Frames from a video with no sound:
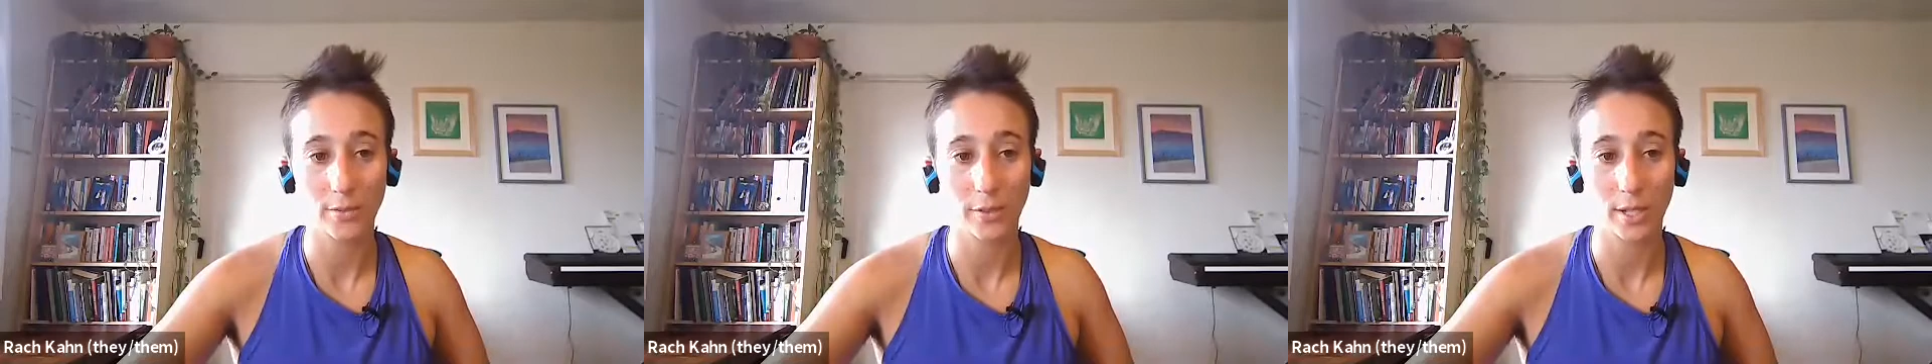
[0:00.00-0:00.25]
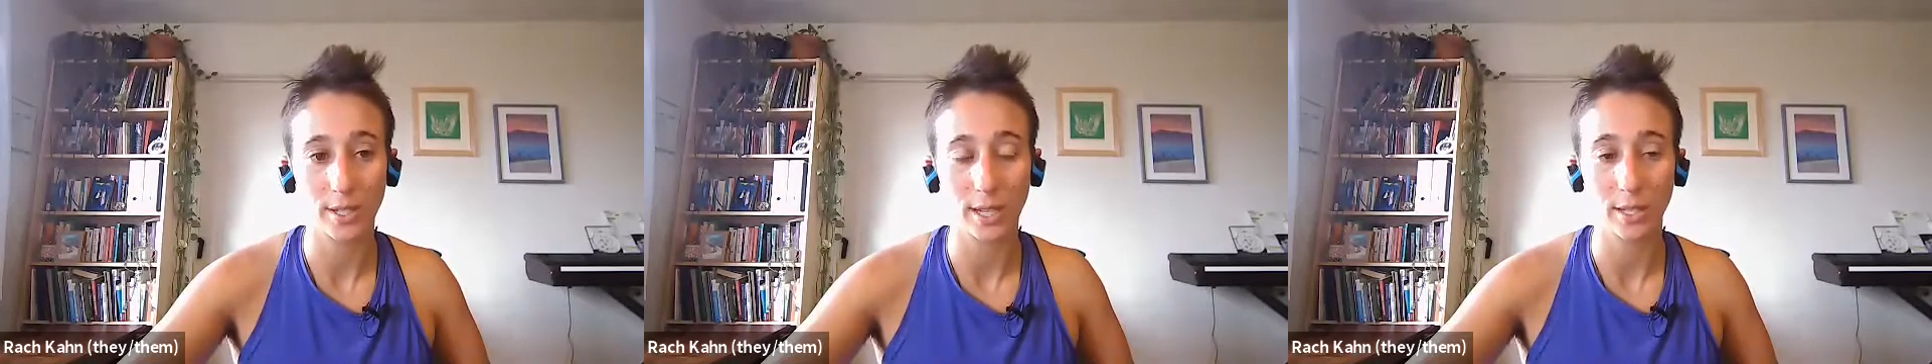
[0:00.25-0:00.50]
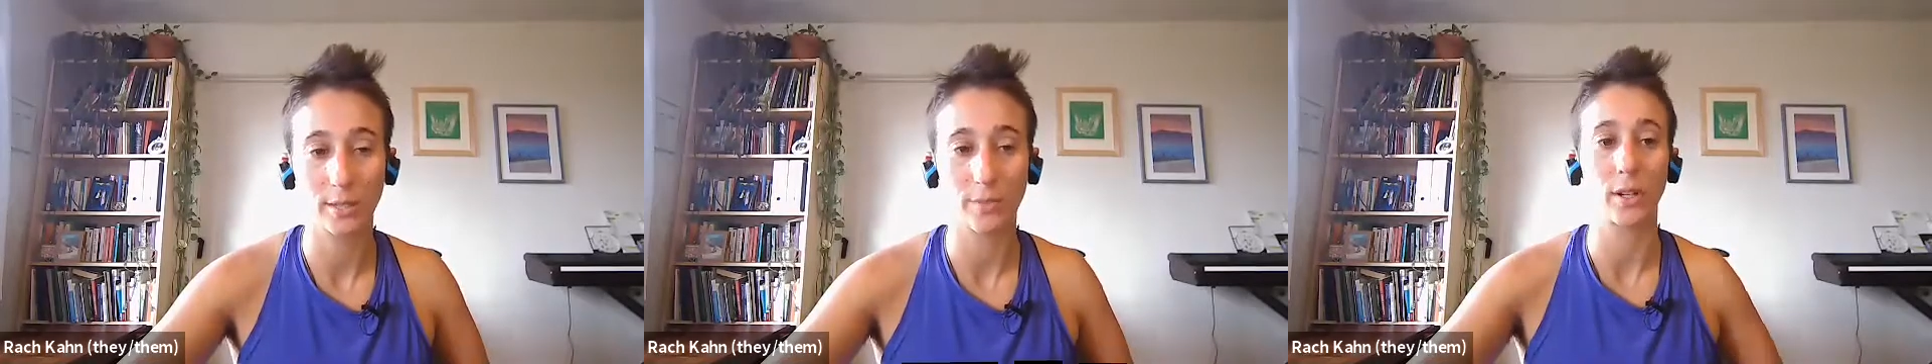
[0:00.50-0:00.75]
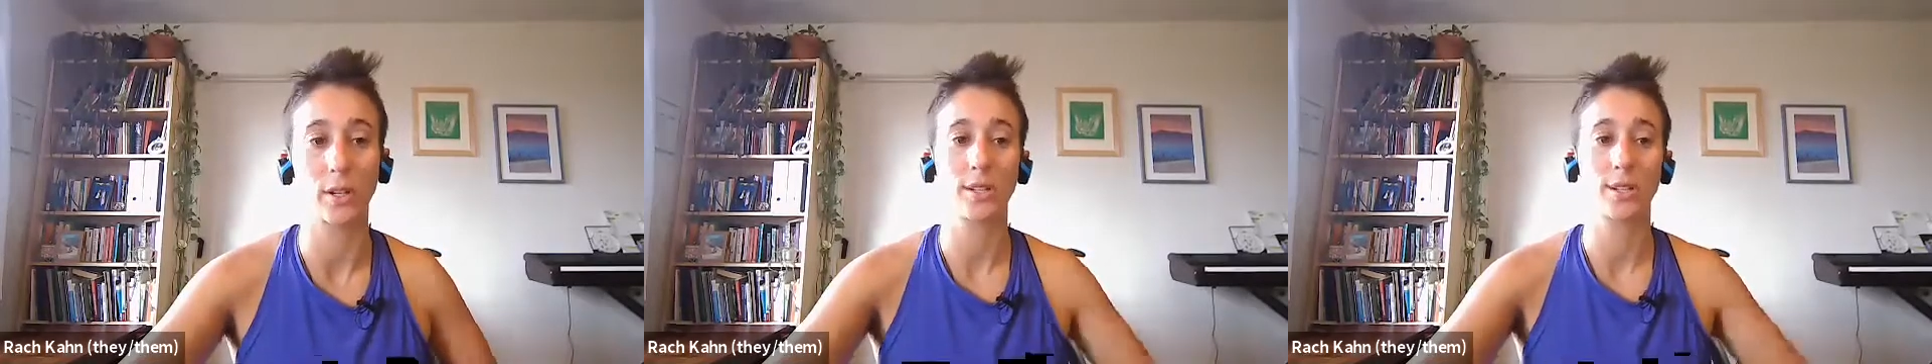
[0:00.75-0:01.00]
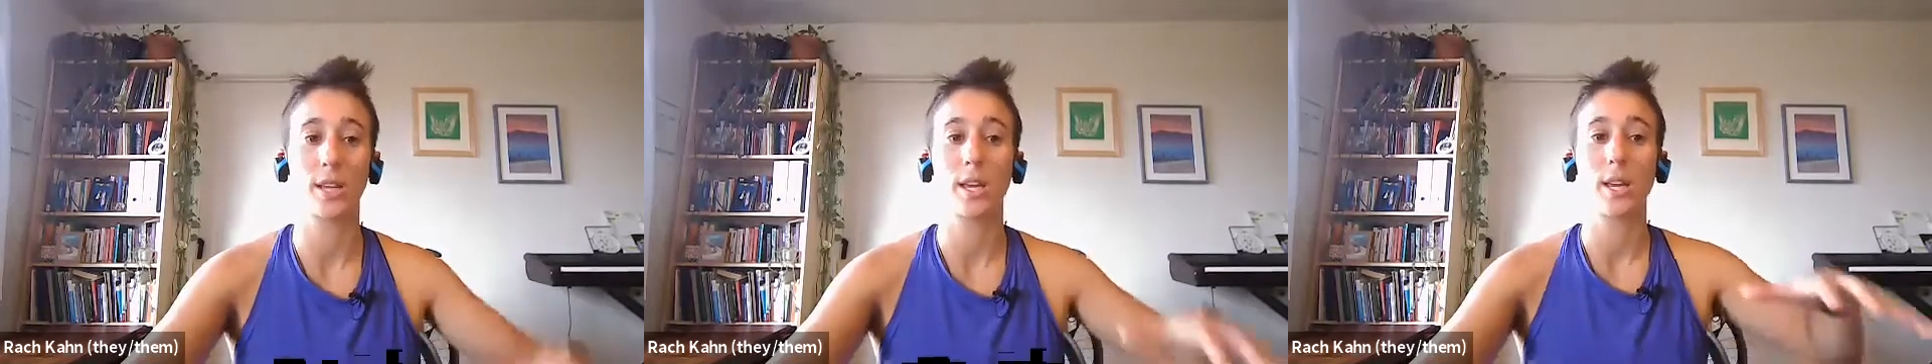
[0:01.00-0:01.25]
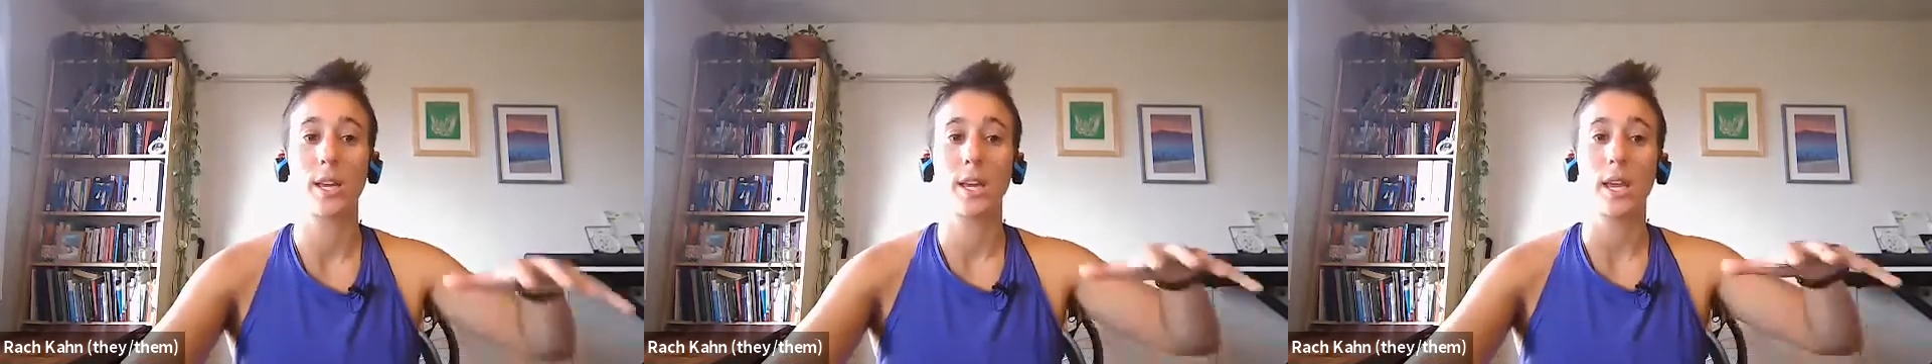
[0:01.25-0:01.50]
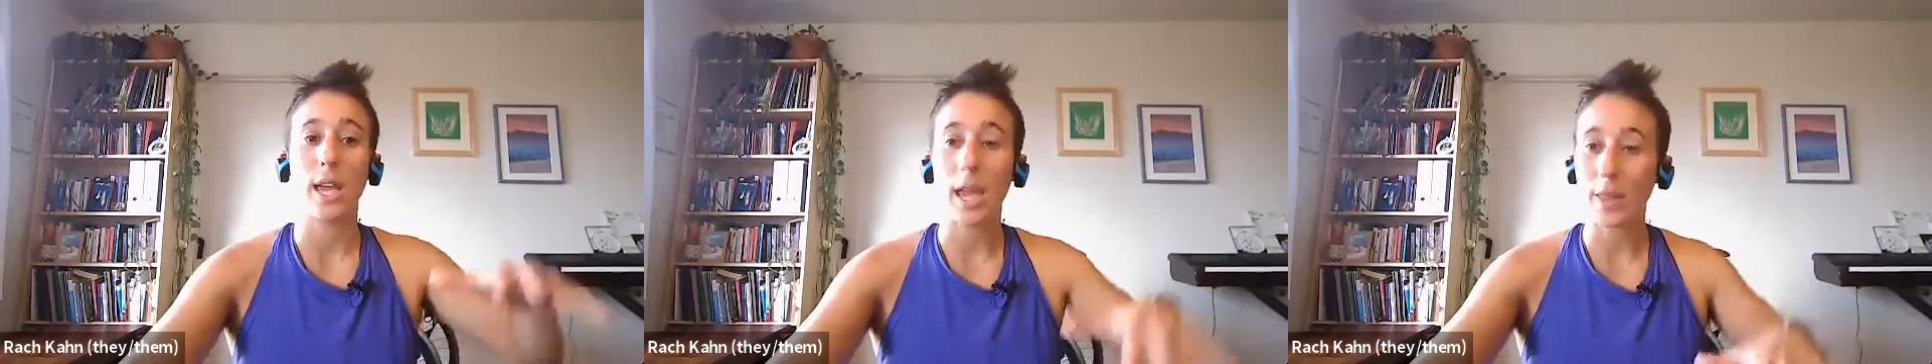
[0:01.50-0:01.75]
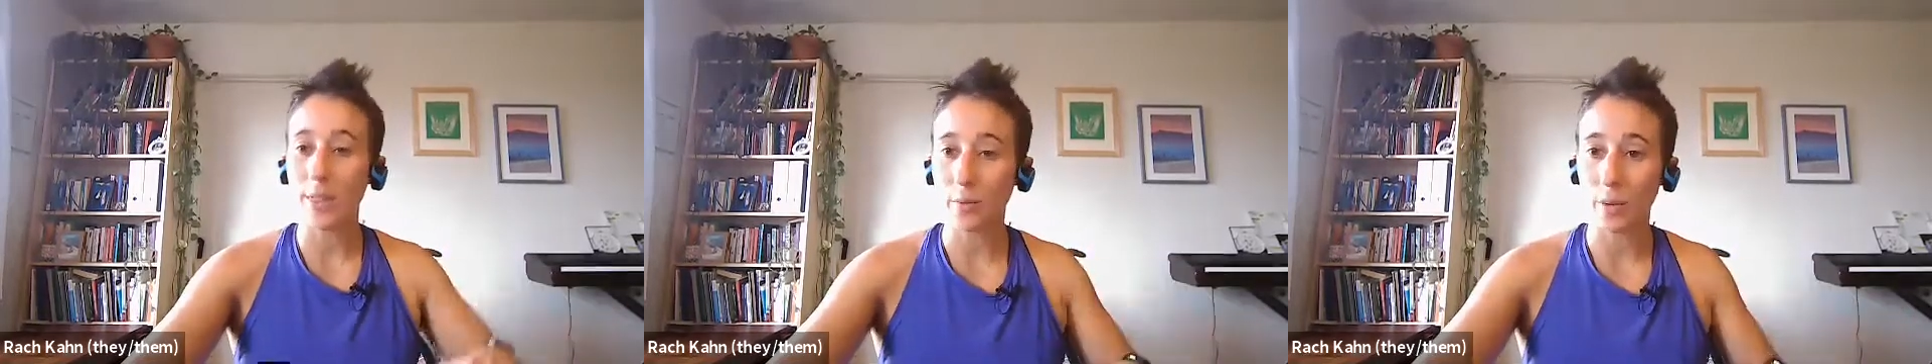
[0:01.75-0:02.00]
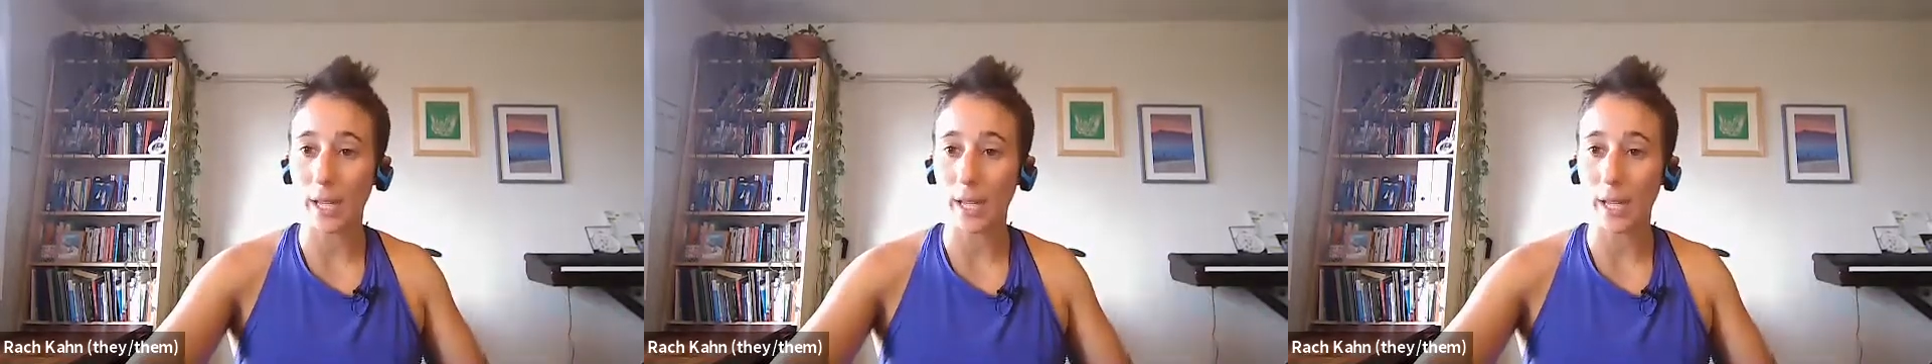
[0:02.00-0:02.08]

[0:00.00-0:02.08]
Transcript: first things first. And then